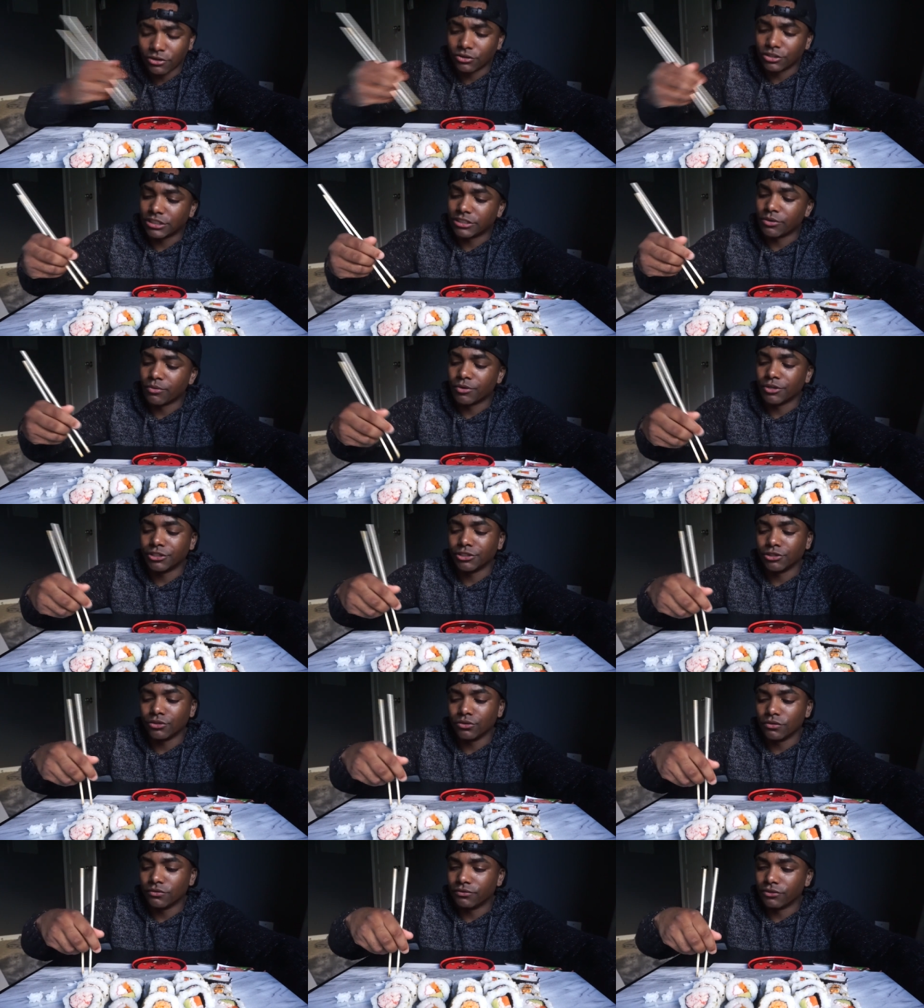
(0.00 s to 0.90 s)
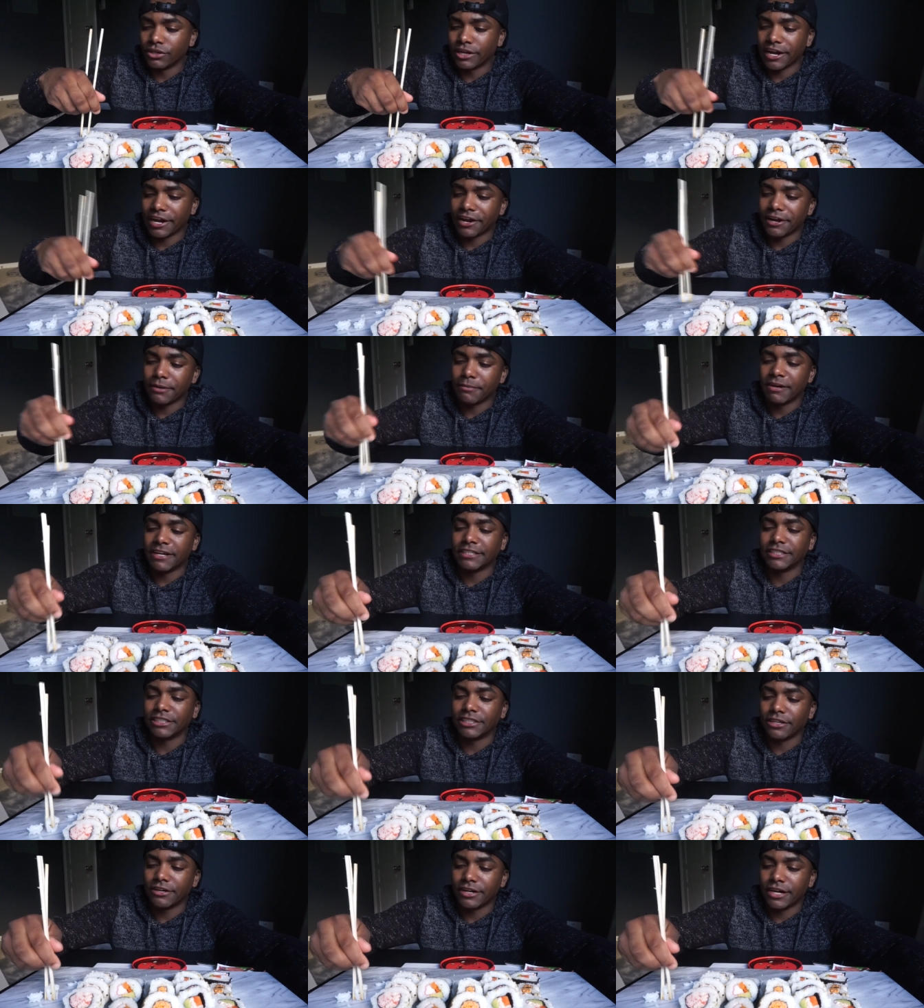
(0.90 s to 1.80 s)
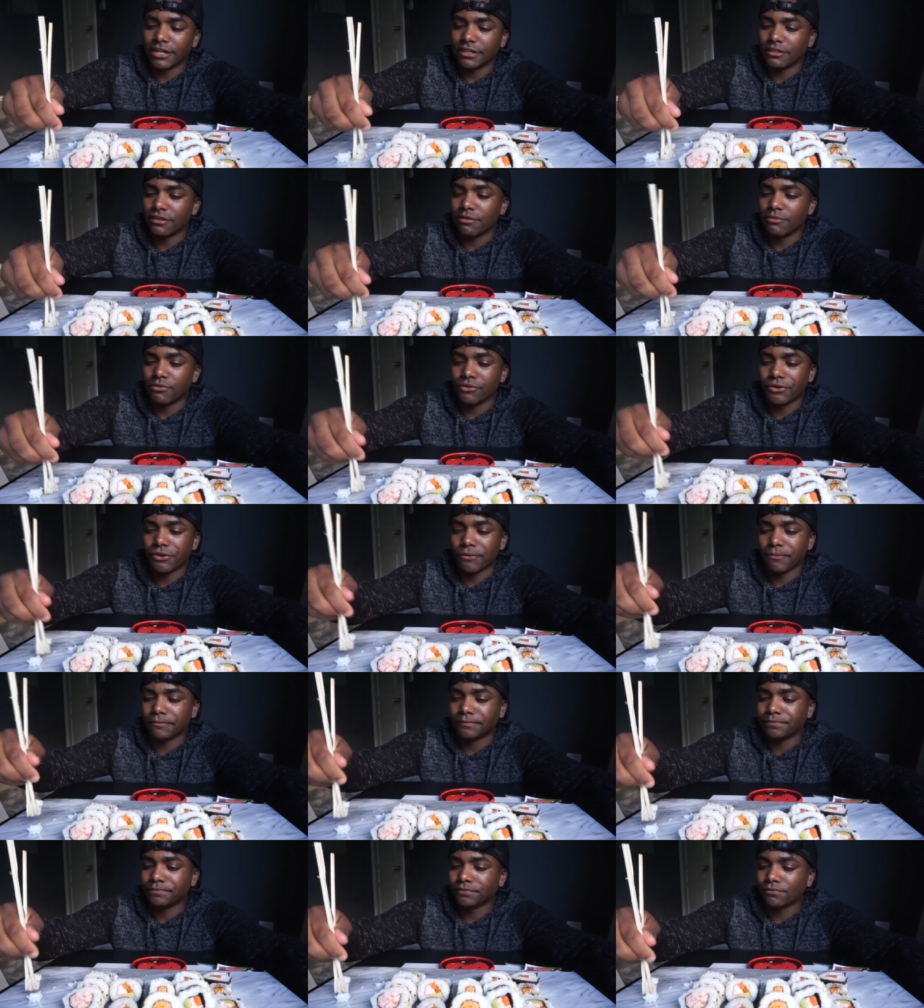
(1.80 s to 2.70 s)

go to somewhere new and feel like everybody's staring at them or